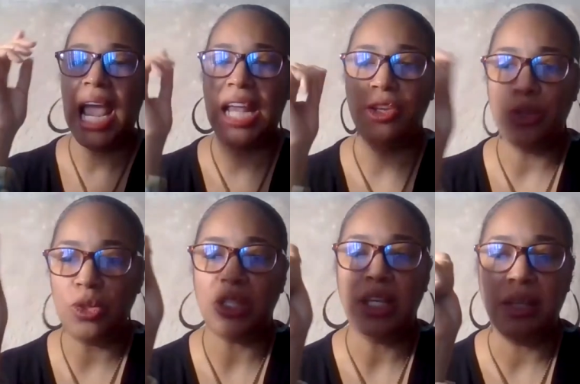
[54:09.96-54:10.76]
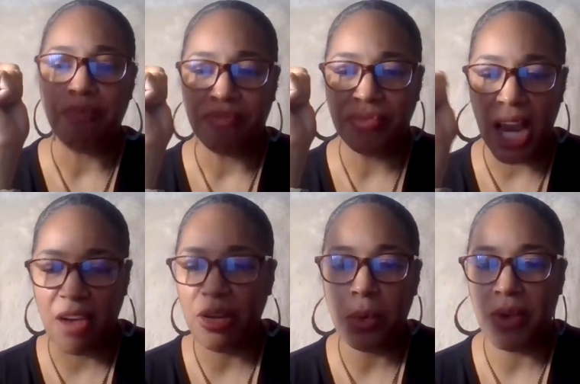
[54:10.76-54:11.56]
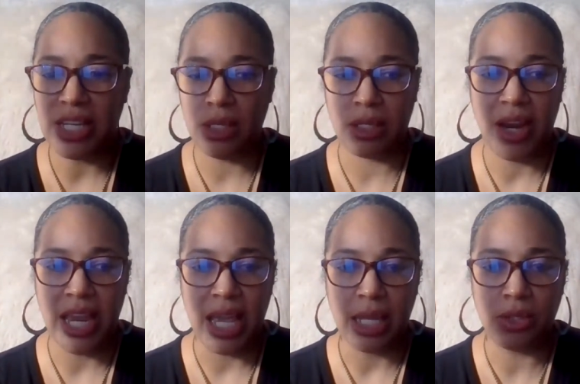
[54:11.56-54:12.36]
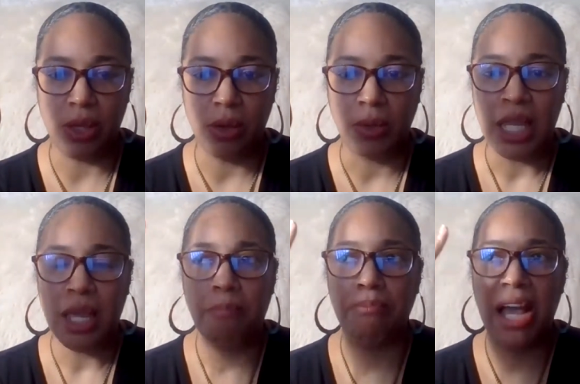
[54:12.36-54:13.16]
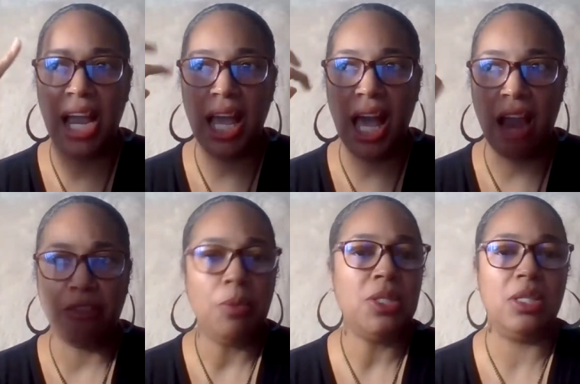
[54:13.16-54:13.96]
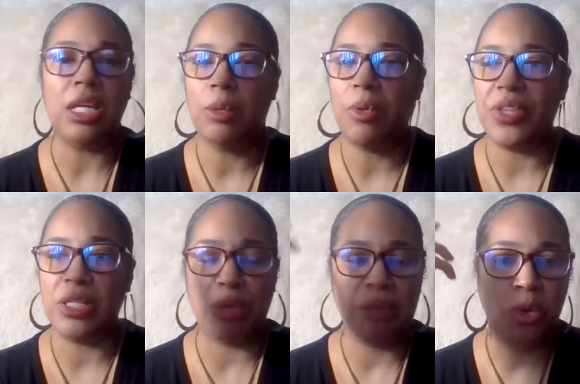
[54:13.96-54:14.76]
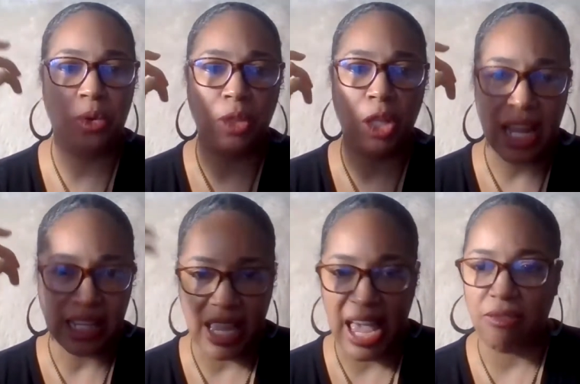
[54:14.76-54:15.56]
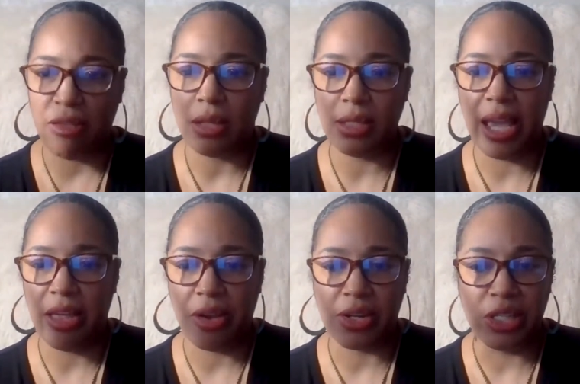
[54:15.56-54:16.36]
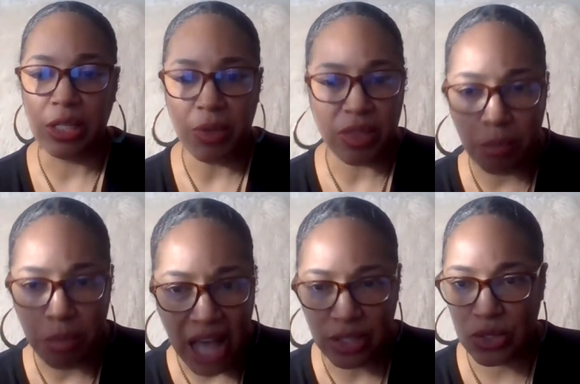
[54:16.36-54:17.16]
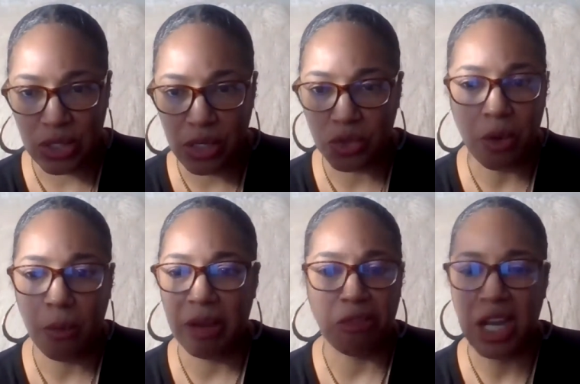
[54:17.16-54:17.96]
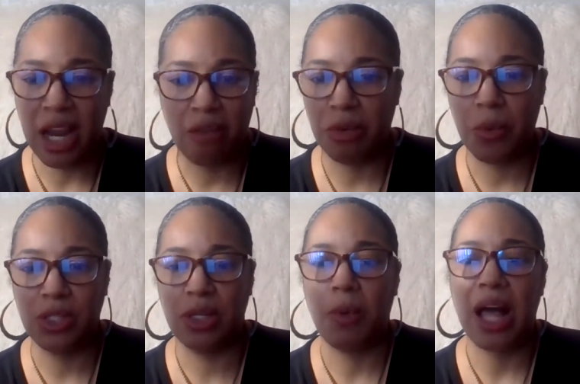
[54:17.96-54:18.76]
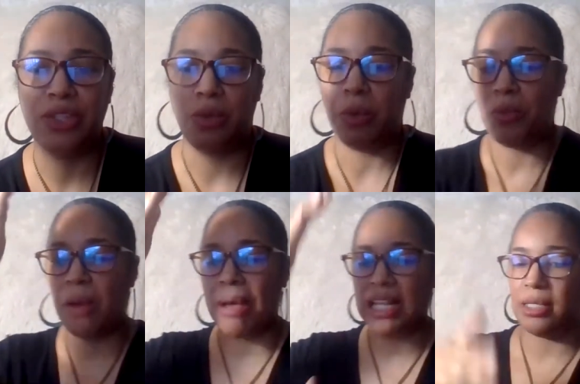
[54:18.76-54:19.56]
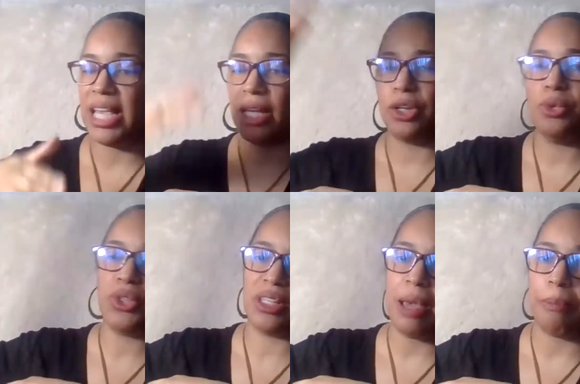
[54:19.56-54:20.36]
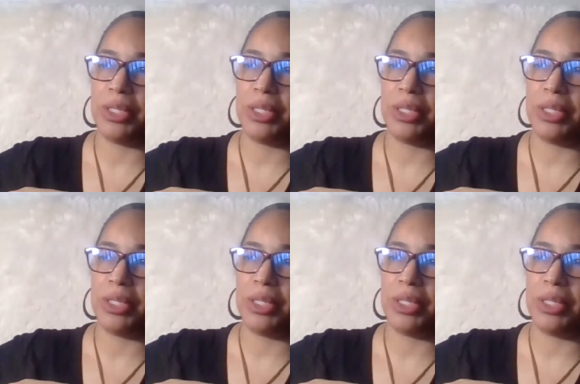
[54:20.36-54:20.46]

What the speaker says: And usually everyone raises their hand. So everyone's dealing with this. People who look like they have it all together are dealing with imposter syndrome every once in a while. So when we're about to take a new step